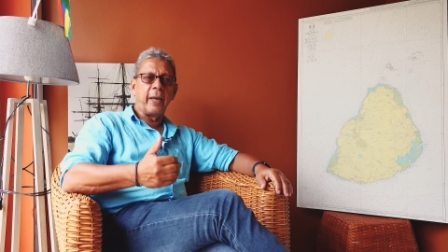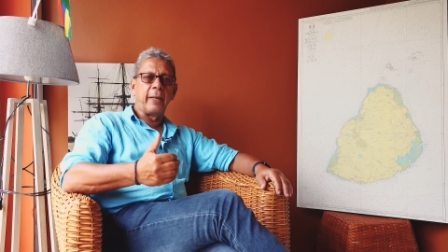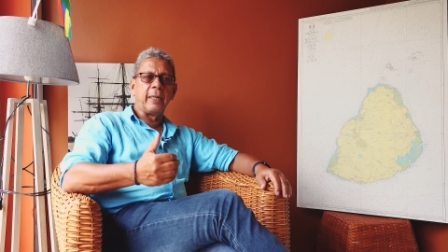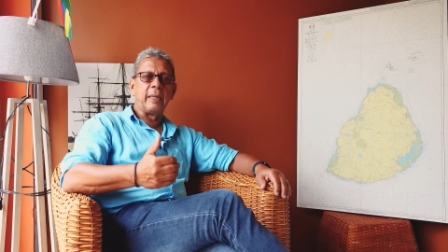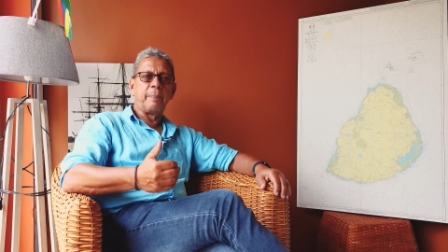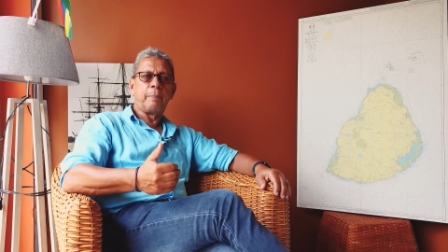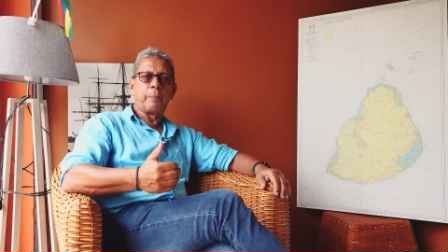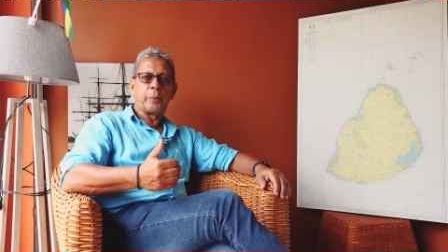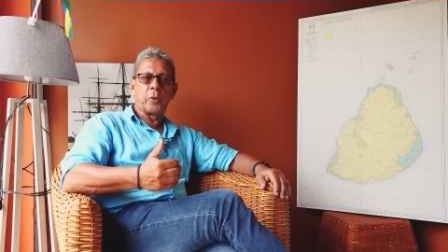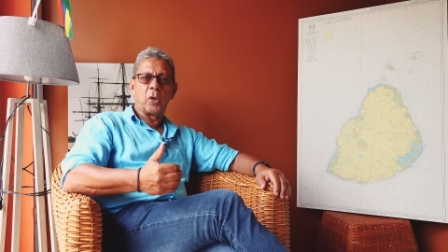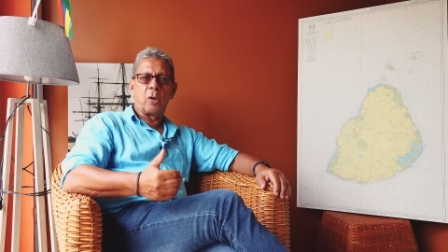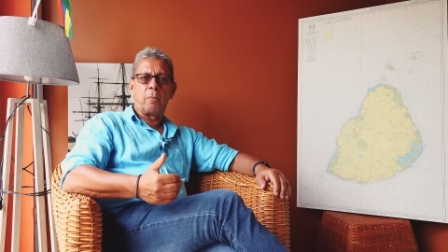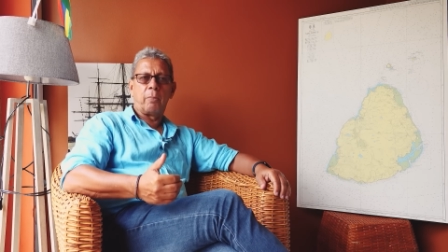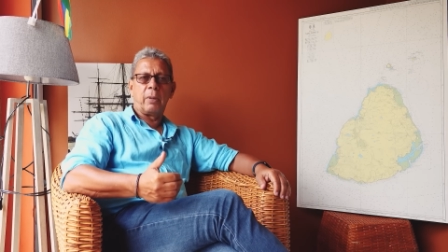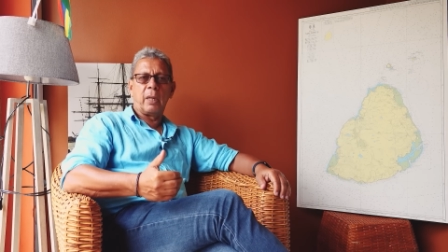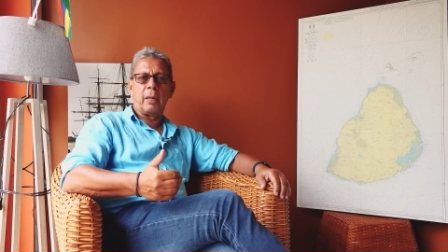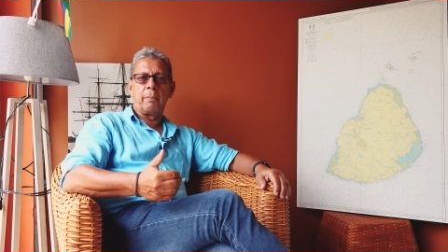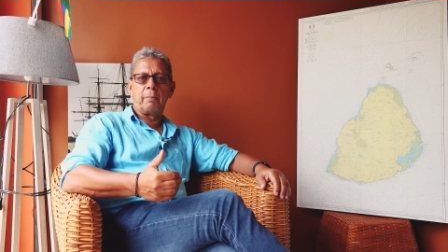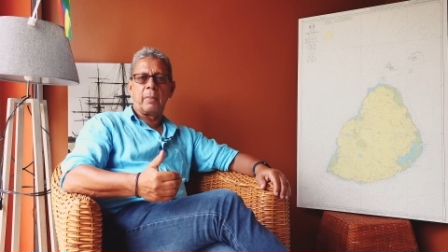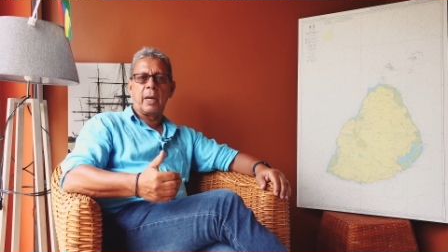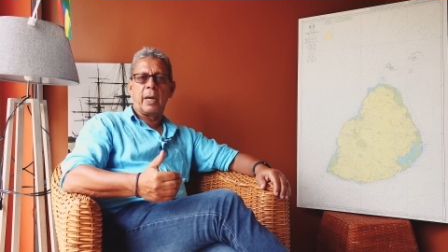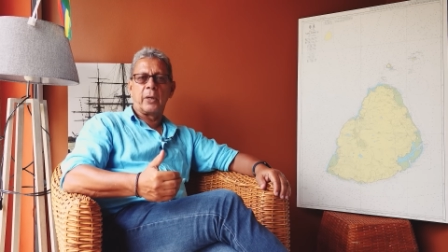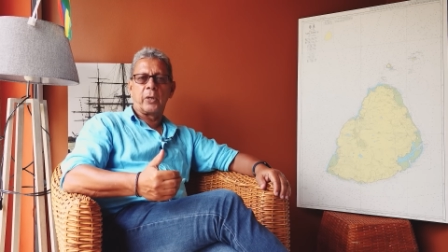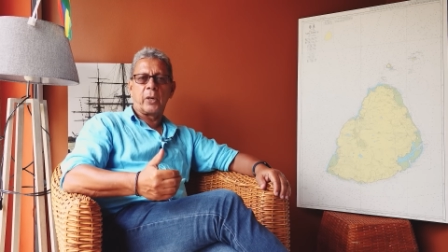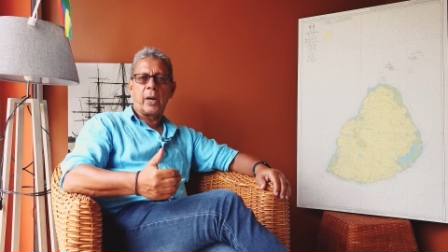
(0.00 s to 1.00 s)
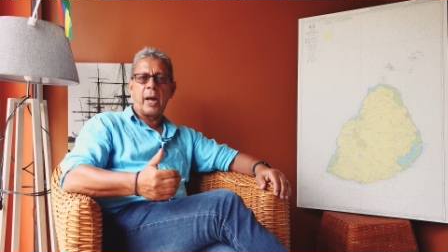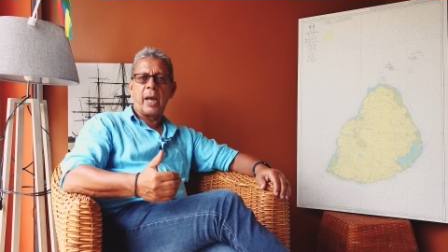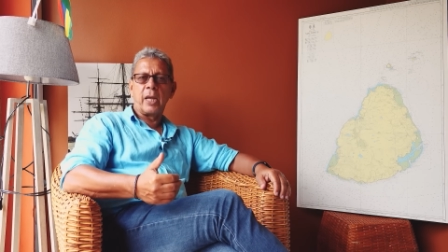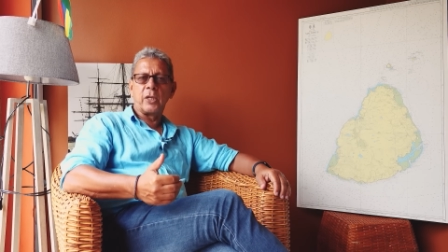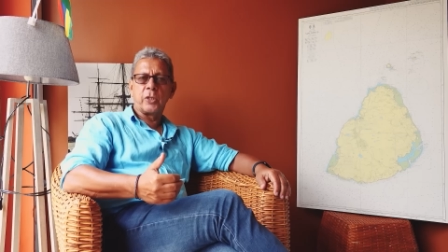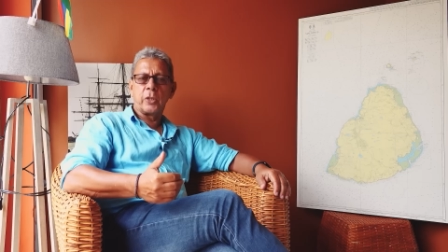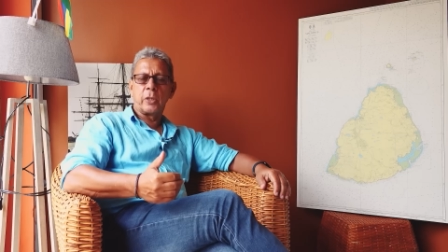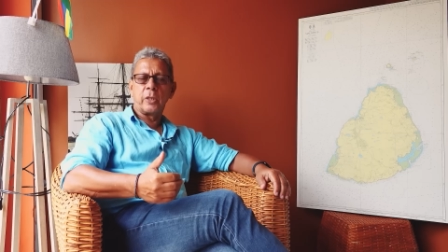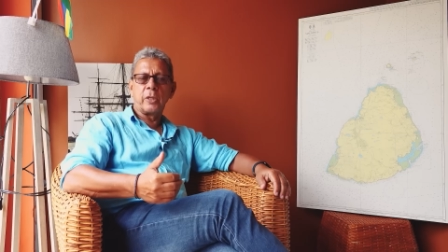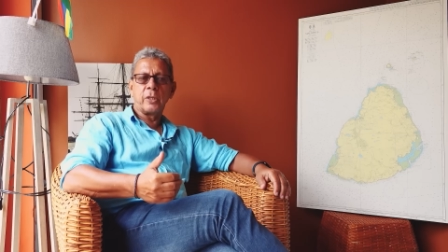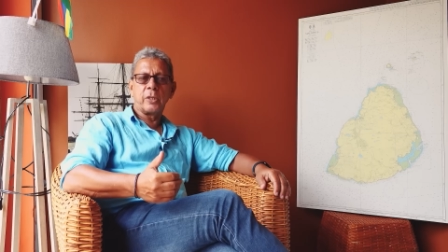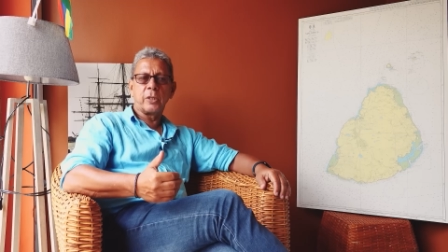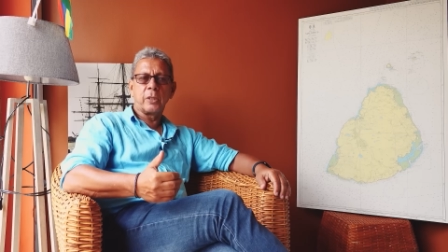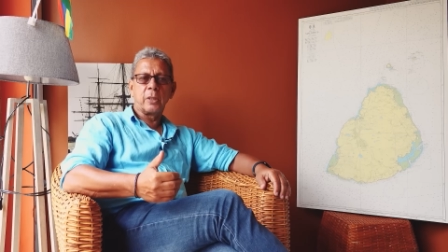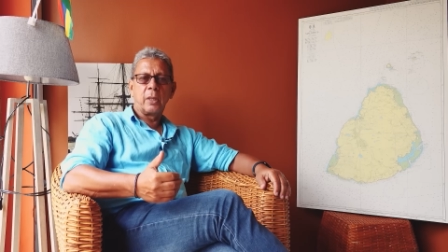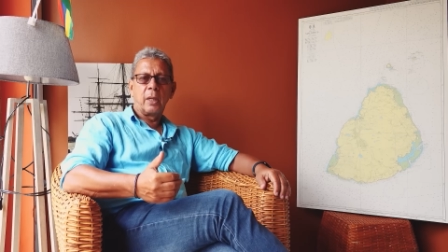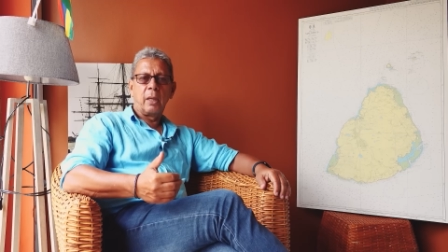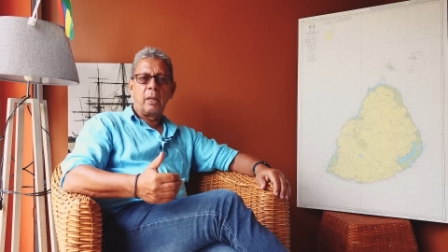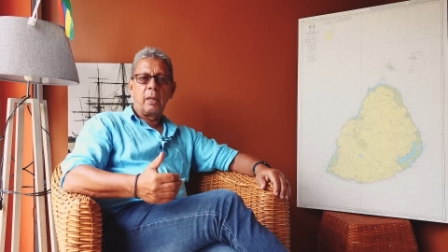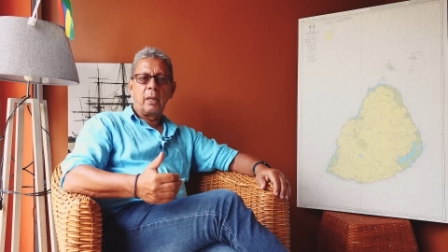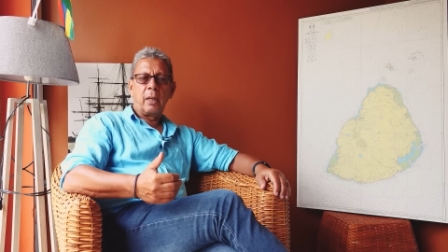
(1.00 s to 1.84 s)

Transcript: any problem arises,